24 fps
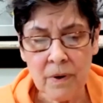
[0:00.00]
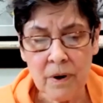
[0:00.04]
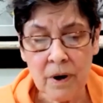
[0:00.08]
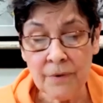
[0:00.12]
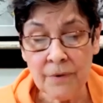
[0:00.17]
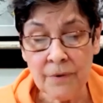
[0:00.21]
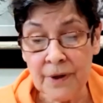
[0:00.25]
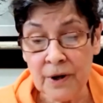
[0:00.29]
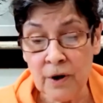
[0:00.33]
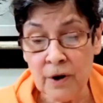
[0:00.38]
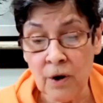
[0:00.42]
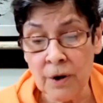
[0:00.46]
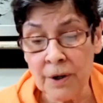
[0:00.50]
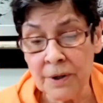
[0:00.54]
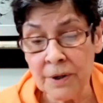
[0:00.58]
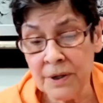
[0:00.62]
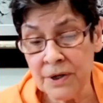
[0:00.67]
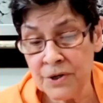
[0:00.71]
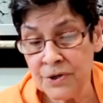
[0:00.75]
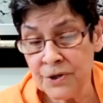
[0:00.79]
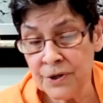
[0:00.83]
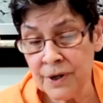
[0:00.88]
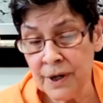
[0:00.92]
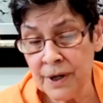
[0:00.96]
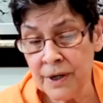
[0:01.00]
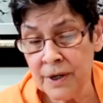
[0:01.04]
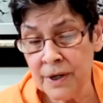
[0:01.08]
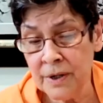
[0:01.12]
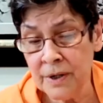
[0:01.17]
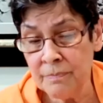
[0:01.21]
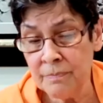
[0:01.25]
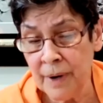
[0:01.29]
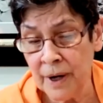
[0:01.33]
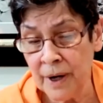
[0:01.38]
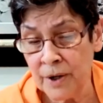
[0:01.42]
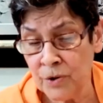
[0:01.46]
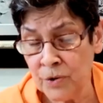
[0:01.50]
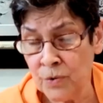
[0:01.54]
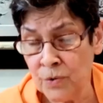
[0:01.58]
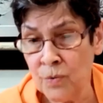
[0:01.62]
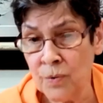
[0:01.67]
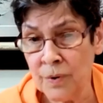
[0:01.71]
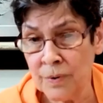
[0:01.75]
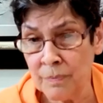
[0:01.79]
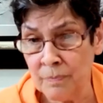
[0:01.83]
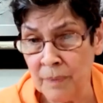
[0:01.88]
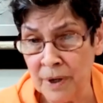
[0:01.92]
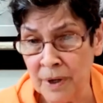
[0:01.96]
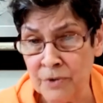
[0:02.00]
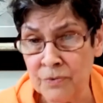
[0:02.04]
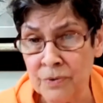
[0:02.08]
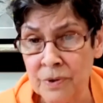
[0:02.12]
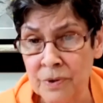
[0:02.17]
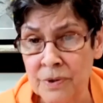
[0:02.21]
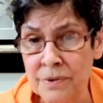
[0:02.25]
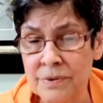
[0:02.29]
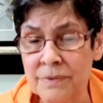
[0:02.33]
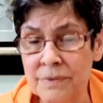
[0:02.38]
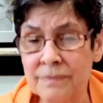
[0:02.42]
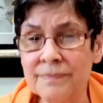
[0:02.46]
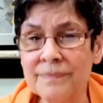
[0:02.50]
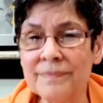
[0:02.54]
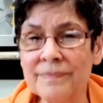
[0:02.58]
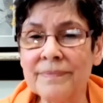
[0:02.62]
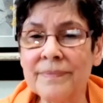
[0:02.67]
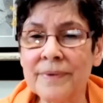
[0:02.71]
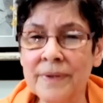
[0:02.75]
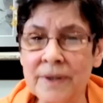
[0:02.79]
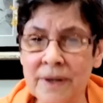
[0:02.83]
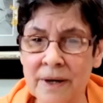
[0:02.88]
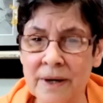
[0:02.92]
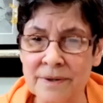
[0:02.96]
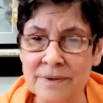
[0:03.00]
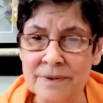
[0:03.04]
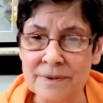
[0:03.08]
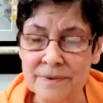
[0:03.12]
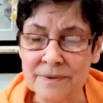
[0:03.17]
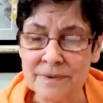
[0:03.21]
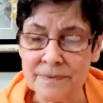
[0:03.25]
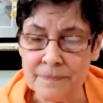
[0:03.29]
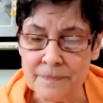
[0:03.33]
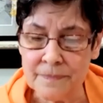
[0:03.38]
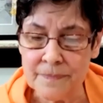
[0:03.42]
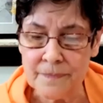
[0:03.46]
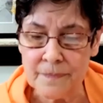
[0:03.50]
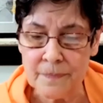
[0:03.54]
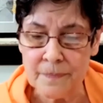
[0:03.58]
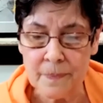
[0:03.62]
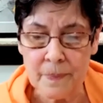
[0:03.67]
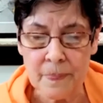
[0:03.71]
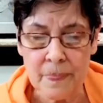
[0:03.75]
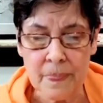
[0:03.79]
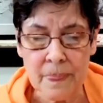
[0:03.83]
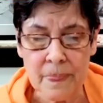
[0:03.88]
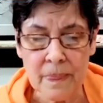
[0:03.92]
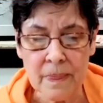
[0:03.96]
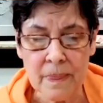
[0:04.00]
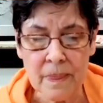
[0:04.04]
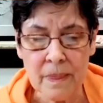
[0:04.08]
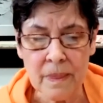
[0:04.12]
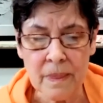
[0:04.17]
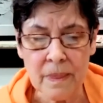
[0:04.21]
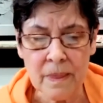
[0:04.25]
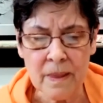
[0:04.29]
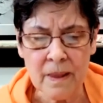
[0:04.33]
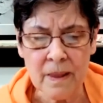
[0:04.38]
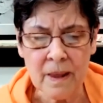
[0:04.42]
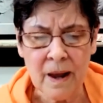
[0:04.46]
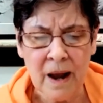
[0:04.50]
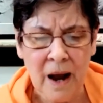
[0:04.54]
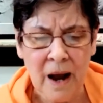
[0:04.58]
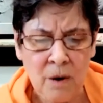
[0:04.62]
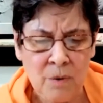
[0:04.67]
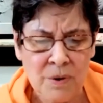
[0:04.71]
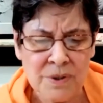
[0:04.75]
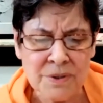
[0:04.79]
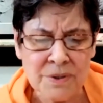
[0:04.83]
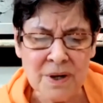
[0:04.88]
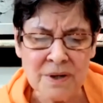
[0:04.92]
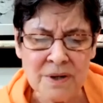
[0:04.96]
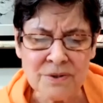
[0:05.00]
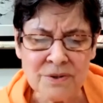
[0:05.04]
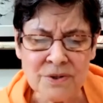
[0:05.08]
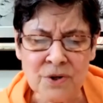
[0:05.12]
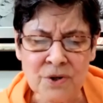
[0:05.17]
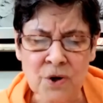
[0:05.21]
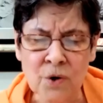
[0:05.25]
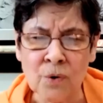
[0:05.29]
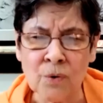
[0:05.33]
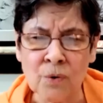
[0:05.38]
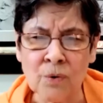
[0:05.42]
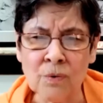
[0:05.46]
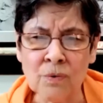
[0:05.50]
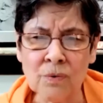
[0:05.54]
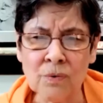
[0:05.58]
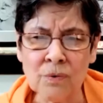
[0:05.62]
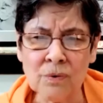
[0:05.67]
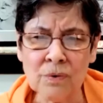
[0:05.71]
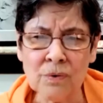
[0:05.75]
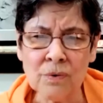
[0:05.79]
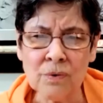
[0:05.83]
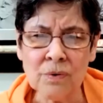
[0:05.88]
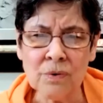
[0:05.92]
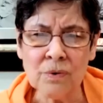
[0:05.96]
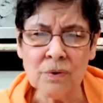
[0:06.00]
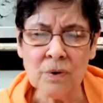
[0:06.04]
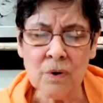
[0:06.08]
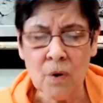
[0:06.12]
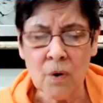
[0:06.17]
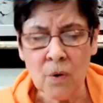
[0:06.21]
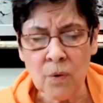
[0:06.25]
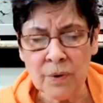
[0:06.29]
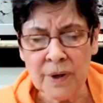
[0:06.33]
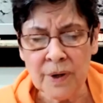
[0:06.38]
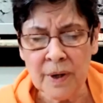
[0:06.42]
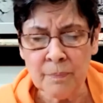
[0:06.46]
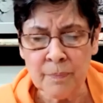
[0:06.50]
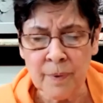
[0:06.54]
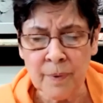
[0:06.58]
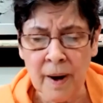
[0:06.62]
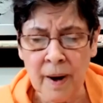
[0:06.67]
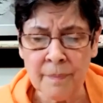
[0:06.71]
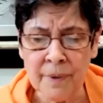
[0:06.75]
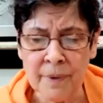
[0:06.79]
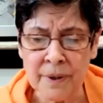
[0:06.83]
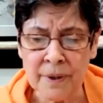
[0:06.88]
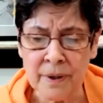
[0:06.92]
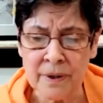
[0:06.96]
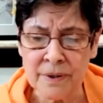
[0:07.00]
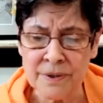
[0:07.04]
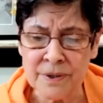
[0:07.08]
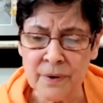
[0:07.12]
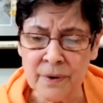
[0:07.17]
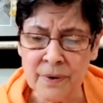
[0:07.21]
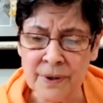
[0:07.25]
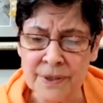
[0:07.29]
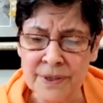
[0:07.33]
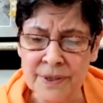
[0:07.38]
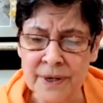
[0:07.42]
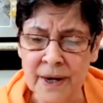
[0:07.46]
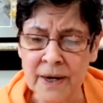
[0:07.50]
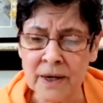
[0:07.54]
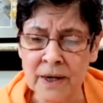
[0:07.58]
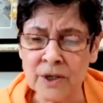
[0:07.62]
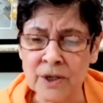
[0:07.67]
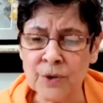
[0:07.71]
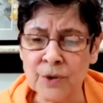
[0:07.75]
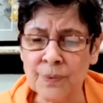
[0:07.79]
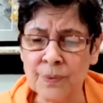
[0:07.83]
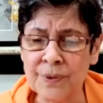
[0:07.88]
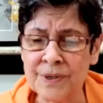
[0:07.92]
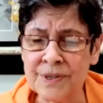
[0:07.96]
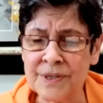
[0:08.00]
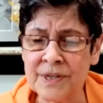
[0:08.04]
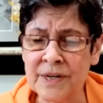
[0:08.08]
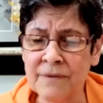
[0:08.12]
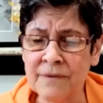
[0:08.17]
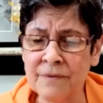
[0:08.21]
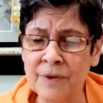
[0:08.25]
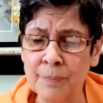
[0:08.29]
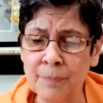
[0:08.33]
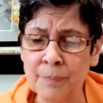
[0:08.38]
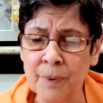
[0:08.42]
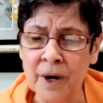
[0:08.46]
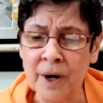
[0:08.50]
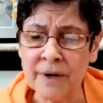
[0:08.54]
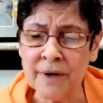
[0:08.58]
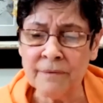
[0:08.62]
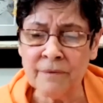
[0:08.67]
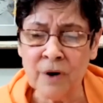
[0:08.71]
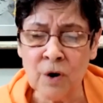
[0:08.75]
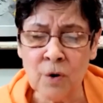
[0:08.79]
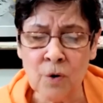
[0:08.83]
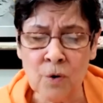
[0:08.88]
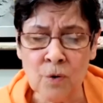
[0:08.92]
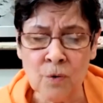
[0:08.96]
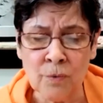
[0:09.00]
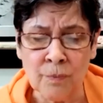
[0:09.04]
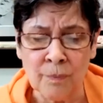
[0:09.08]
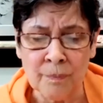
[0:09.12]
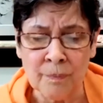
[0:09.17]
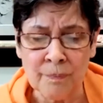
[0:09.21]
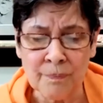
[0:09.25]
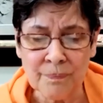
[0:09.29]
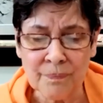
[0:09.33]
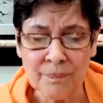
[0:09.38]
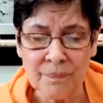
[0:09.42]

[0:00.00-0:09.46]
"Are they all initiated by you with mantras?" "Yes." "How is that so? Only Brahmanas are entitled to receive the pranava Om."